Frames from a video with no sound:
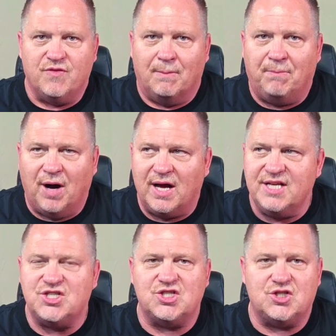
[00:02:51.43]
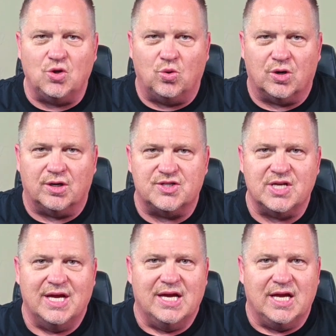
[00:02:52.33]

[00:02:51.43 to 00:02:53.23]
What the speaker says: The body stores